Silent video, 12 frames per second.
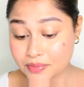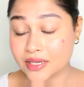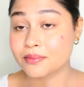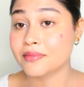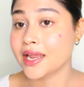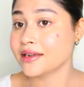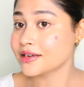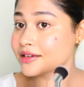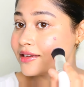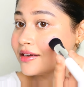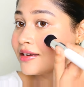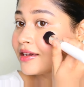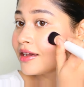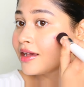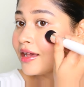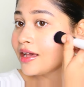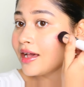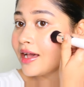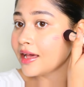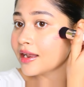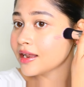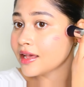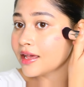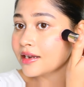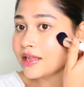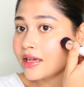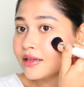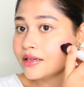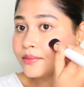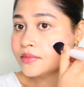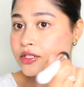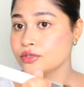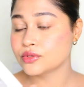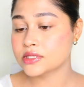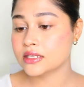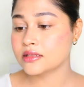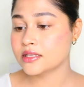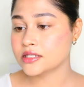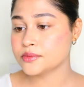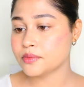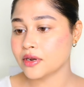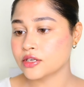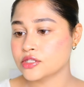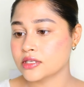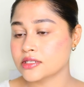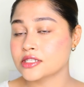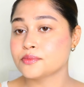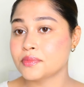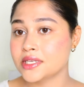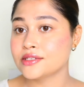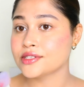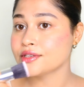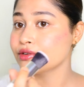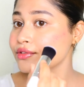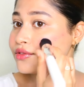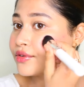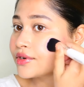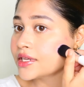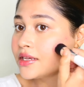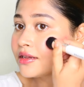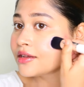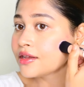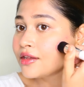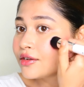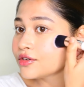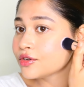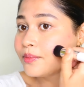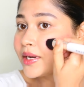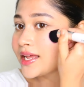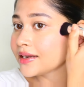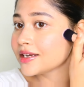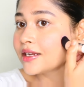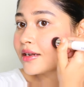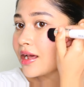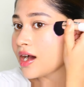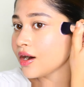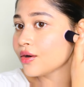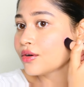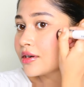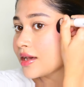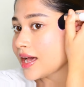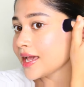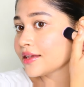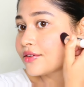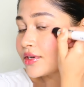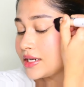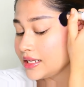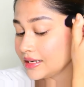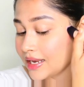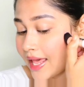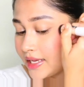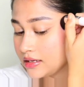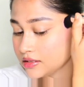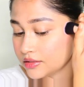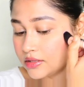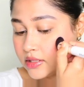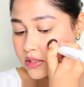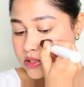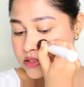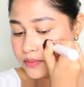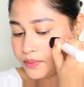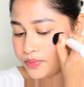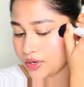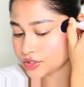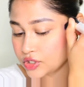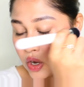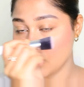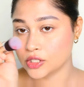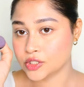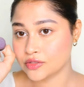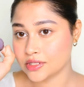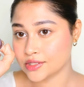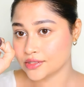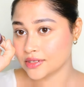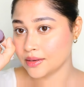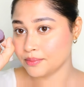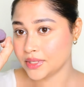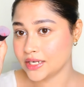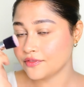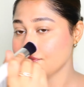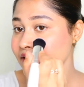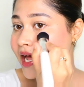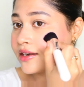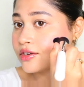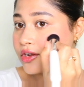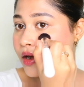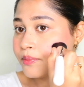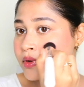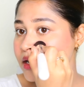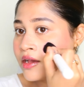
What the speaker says: pigmented, and I'm using this brush. This is P03 to blend it out. I really liked this brush also. This is a complete flat top